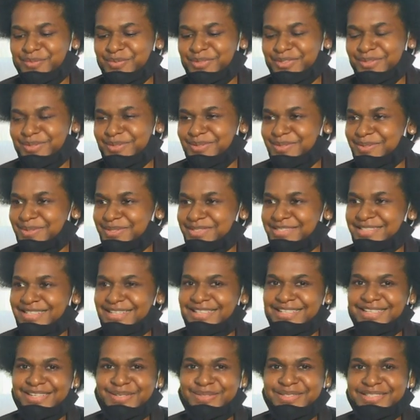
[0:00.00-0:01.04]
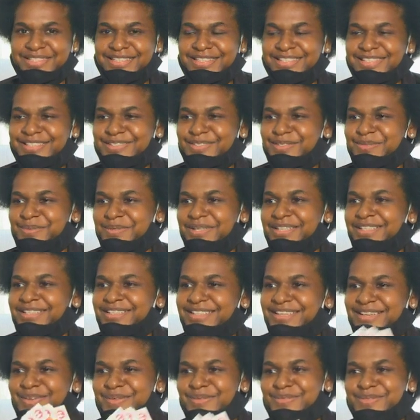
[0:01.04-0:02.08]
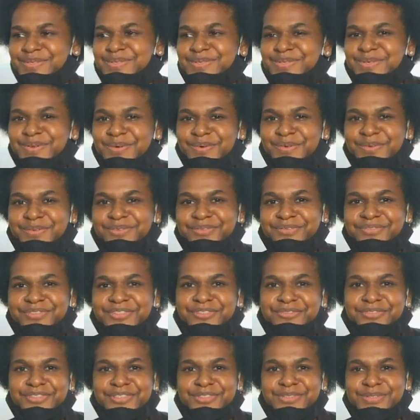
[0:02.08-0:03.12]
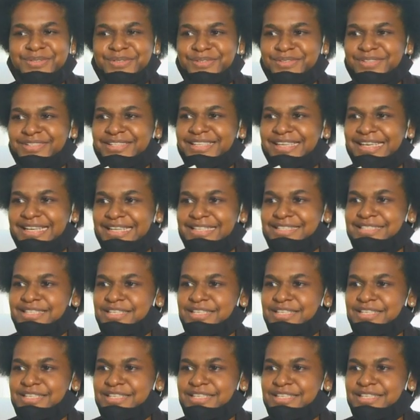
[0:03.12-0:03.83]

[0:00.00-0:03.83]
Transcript: We're also selling our tickets right now, so feel free to get in